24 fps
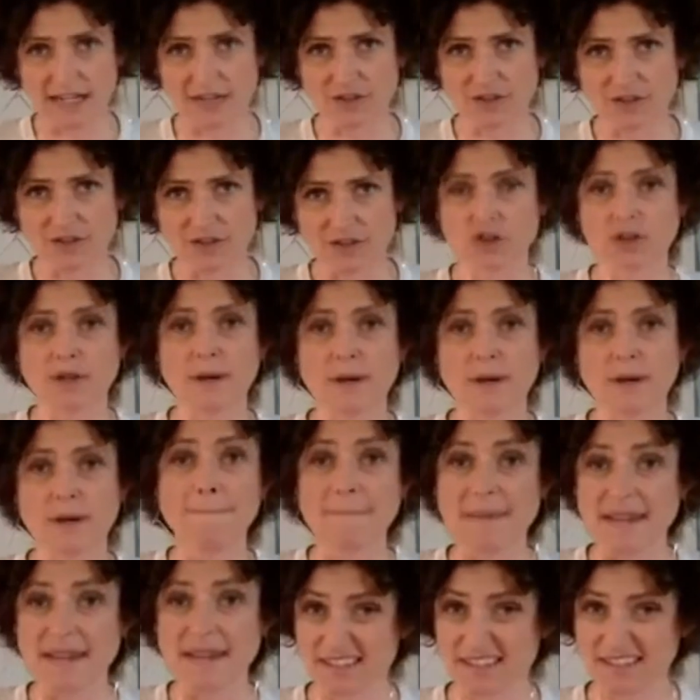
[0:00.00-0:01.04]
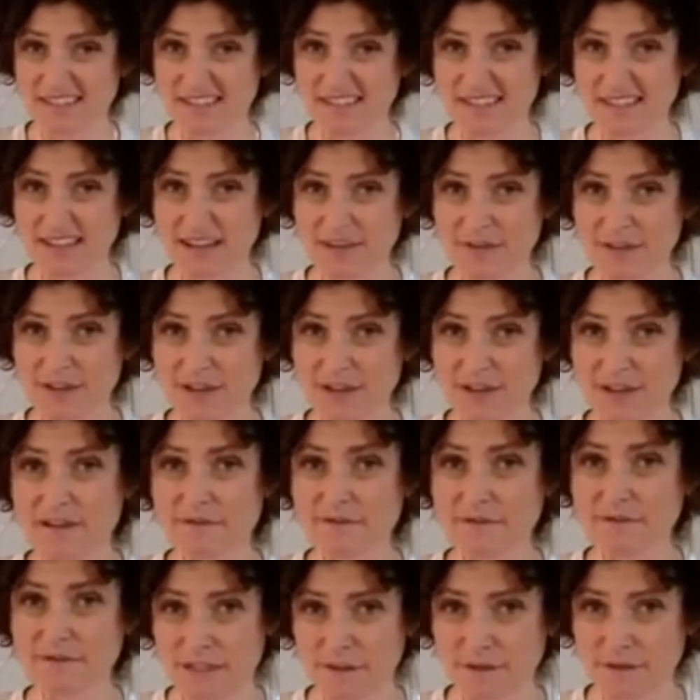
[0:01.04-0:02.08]
It's usually a mix of a lot
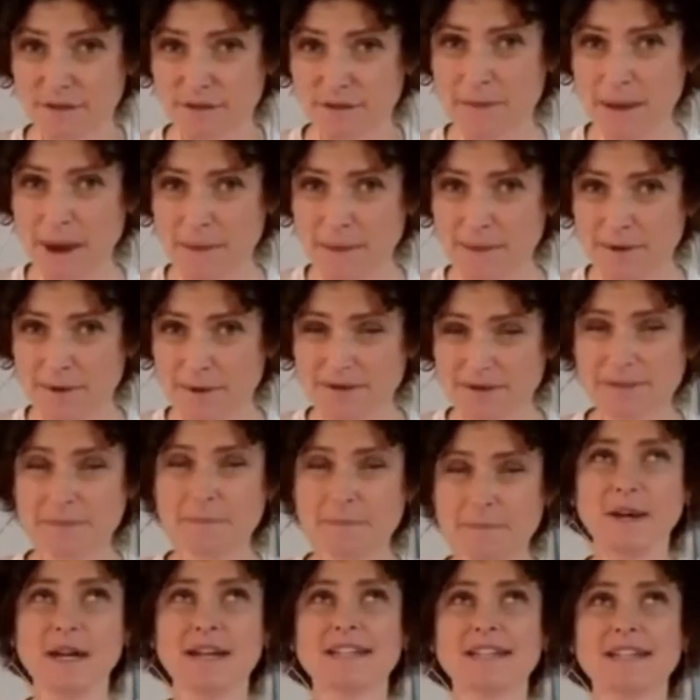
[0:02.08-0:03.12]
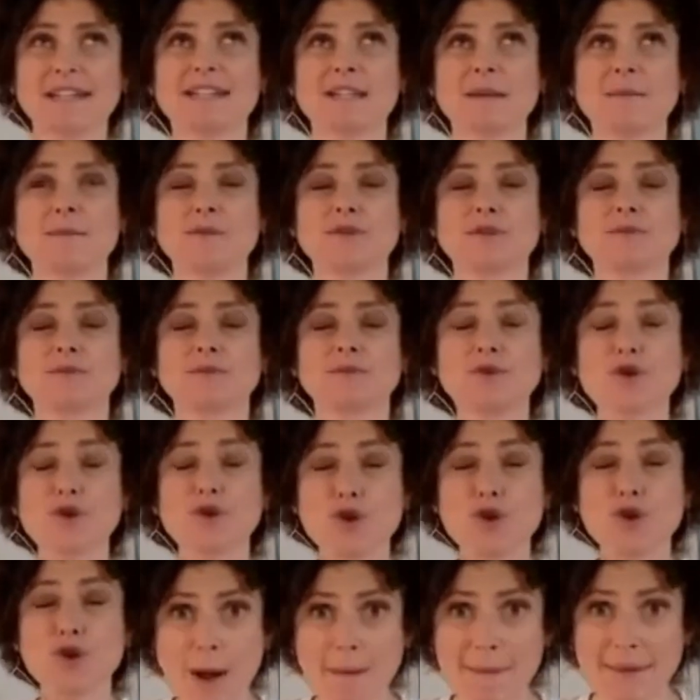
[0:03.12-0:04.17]
of different peppers, but the most
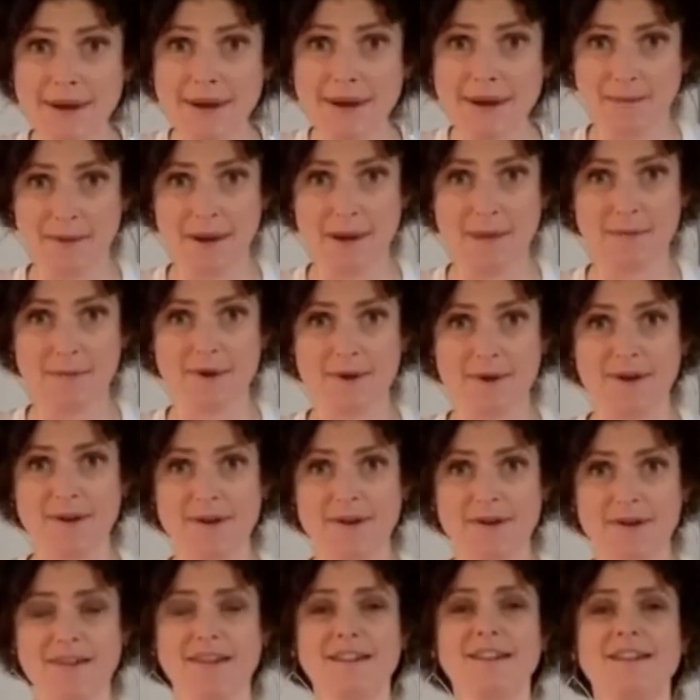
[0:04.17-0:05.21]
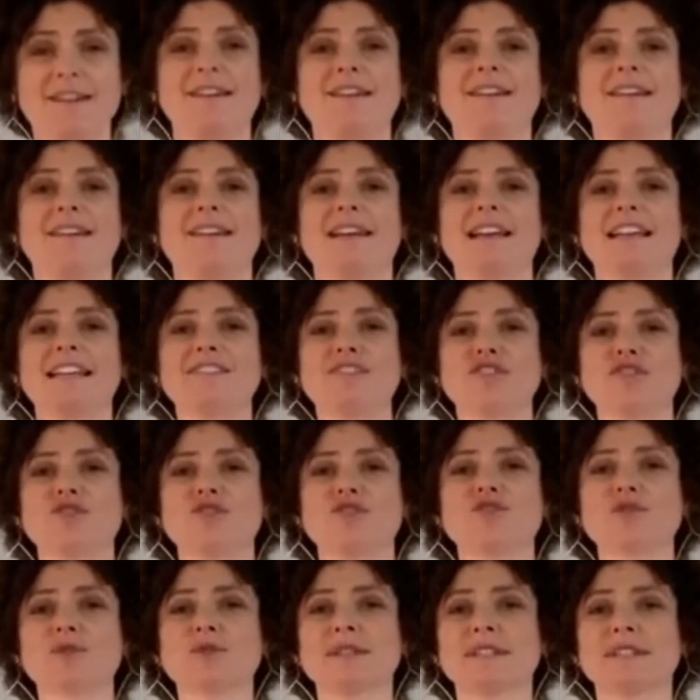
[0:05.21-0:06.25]
prominent pepper is
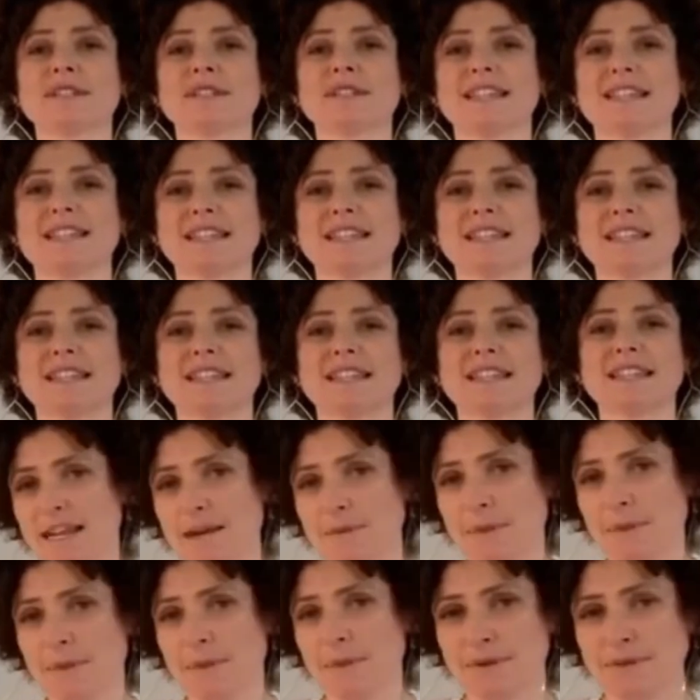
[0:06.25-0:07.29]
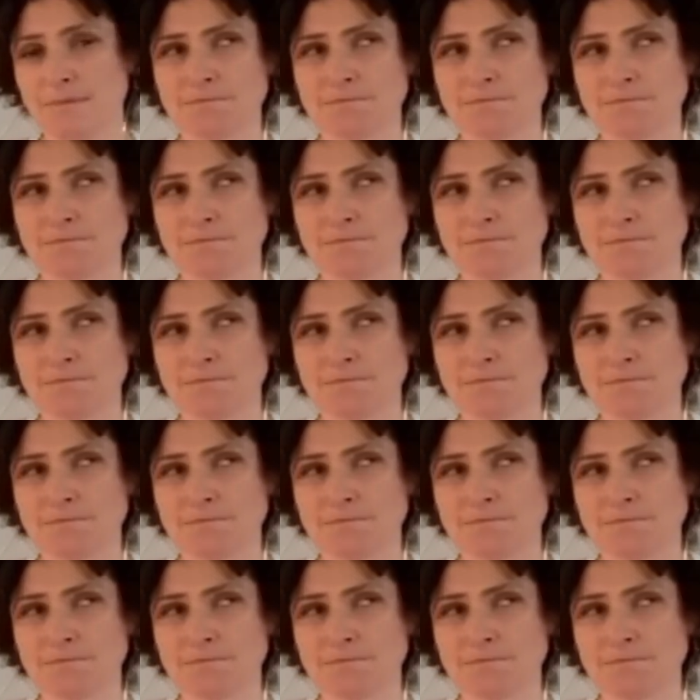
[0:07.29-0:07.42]
usually the cayenne pepper.